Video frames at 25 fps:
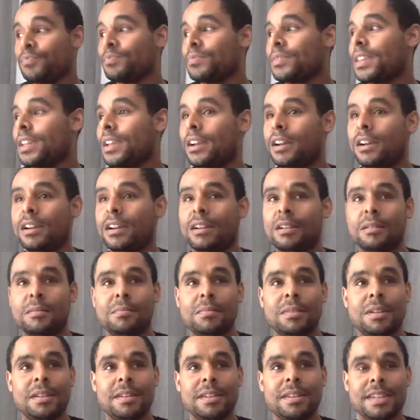um,
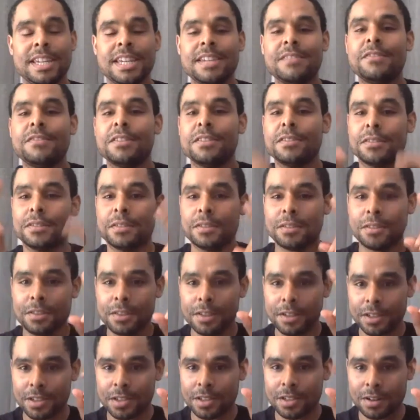even the
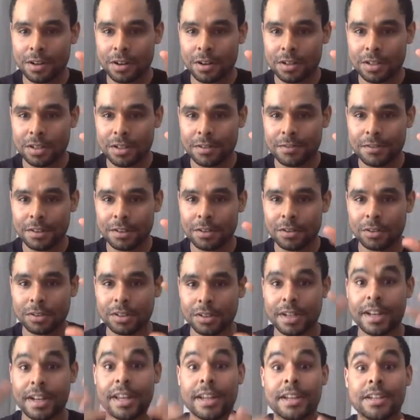stars of the golden
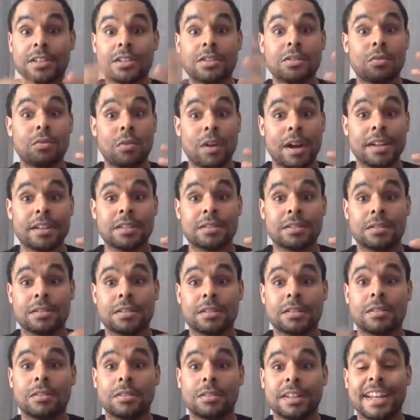age, the white stars of the
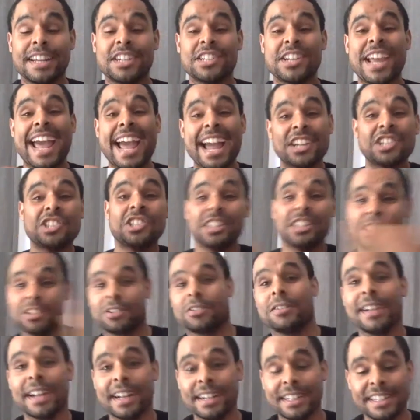golden age, actually
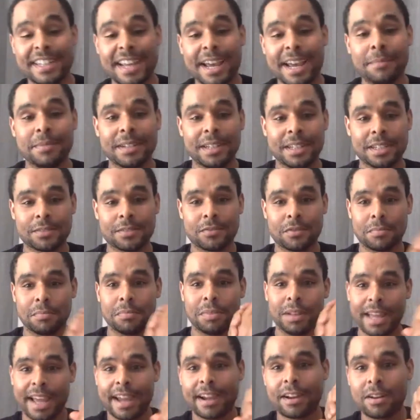learned how to tap dance from
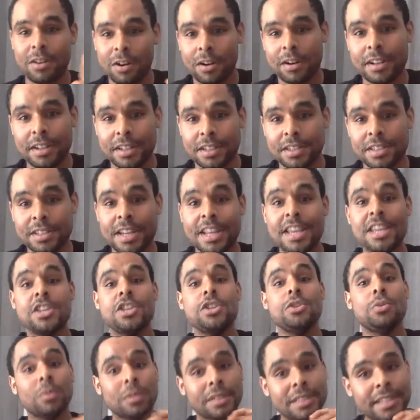black artists, you
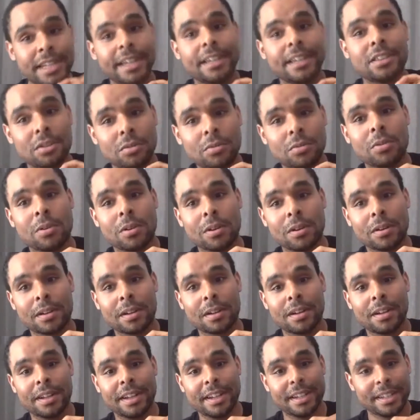will take the work
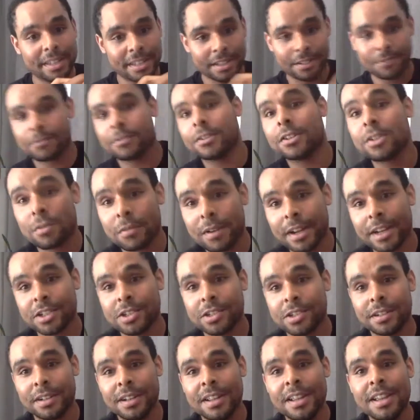in a different
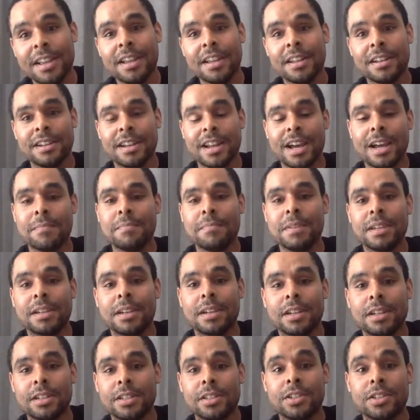direction, not
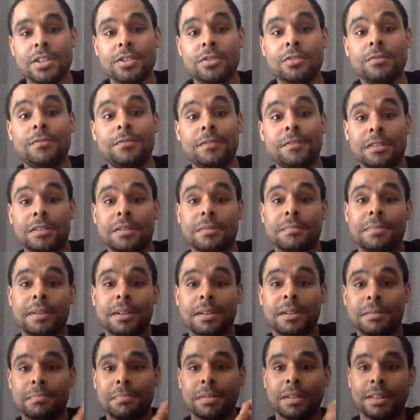because you feel
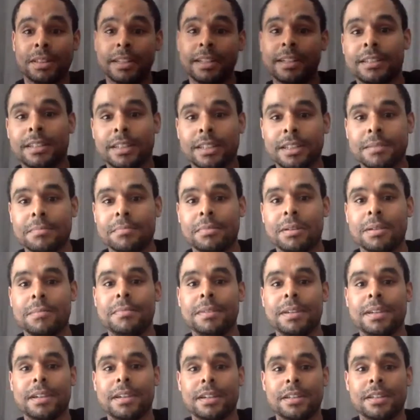compelled politically, but
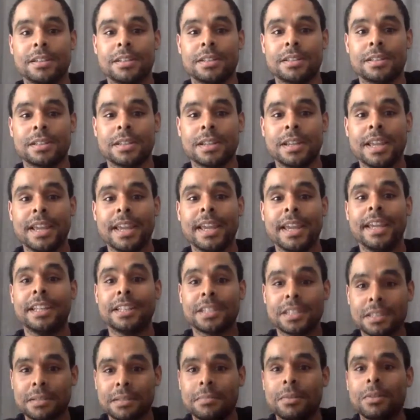because it's
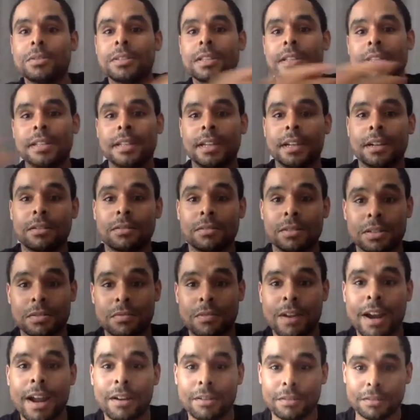the most integrous
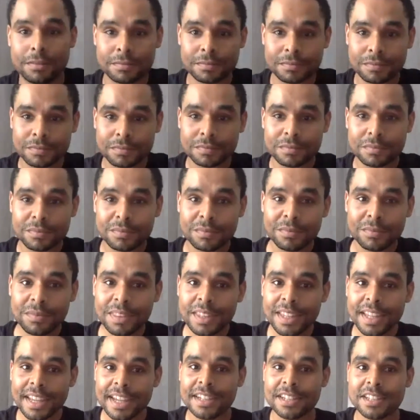route.
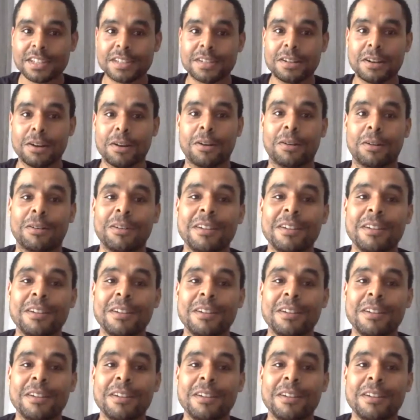And so,